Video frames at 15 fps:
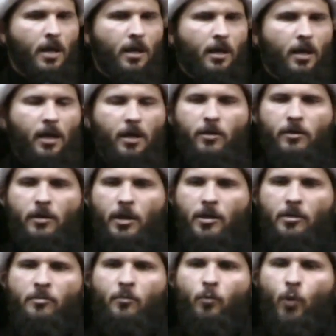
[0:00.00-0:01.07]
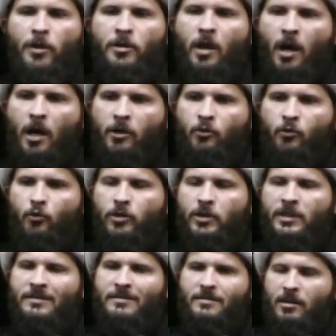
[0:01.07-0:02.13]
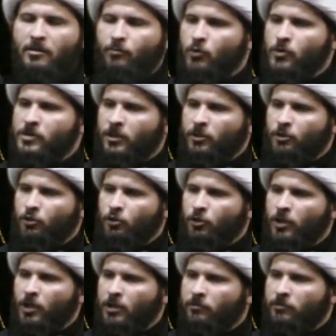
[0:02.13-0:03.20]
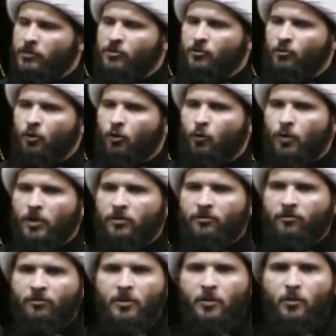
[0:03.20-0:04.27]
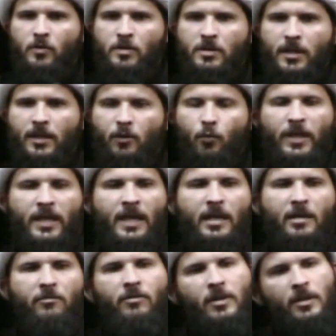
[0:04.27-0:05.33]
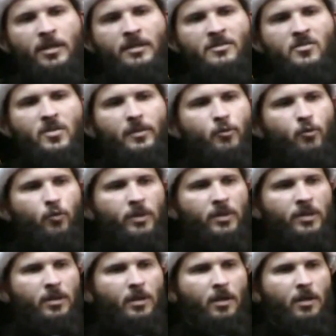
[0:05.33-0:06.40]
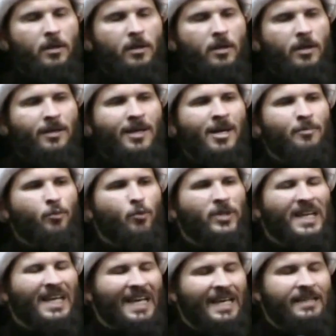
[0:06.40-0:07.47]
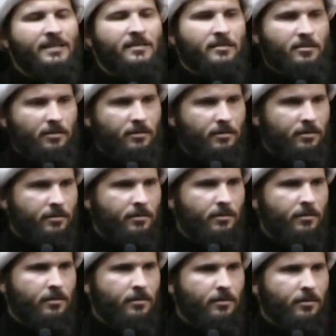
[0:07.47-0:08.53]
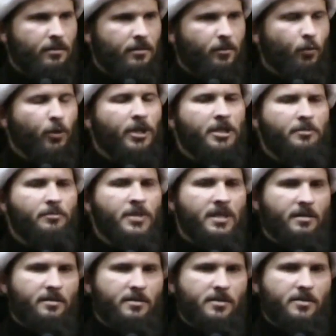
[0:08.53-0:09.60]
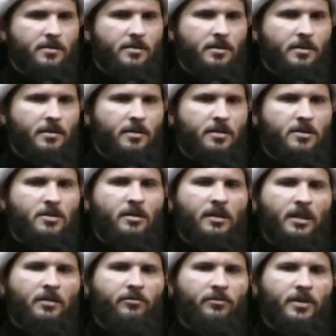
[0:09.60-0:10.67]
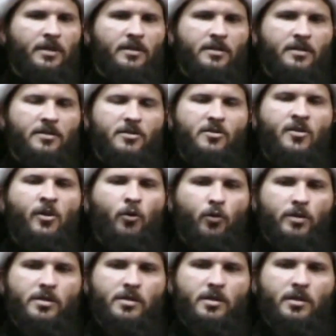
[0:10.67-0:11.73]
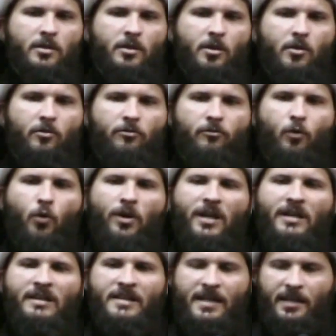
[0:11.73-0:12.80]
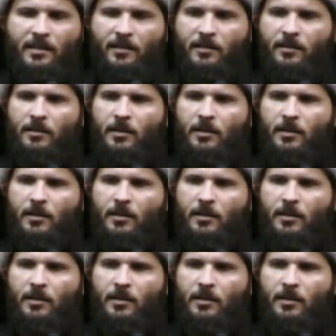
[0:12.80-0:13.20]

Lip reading: I am 110% sure none of us know what it feels like. We can't even conceptually comprehend what it means to live in secrecy for a day.